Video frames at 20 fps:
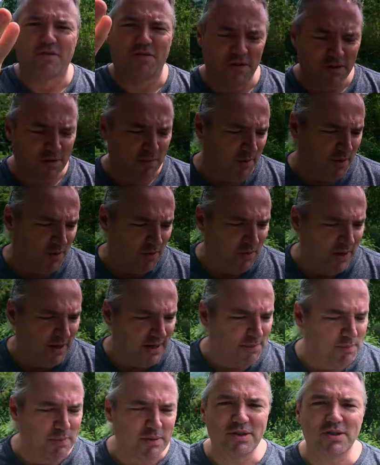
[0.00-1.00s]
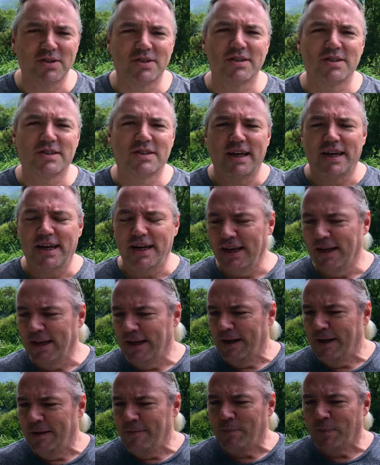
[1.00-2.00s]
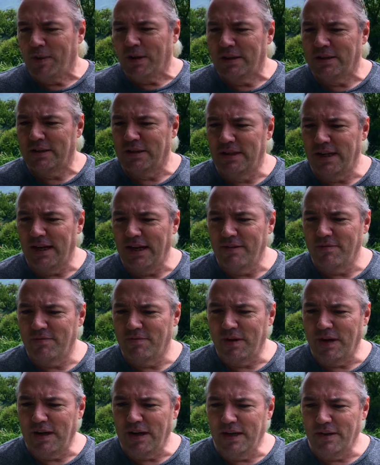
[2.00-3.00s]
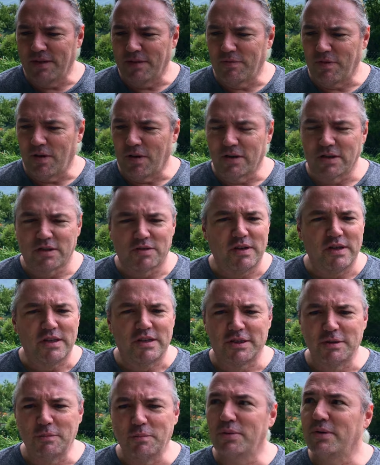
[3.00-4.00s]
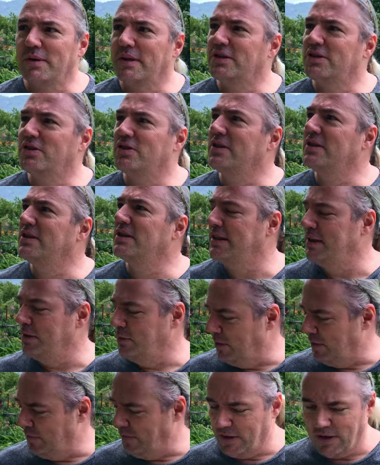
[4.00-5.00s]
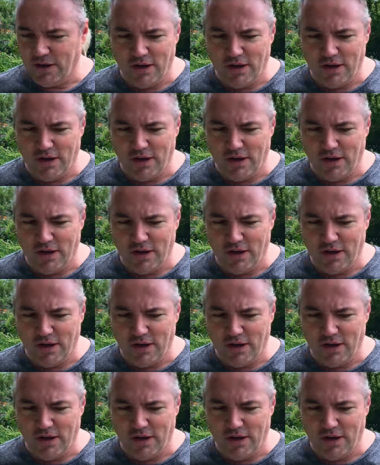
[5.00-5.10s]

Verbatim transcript: is filming all right, but just to say, today the vlog is very simple. As you can see, we're in the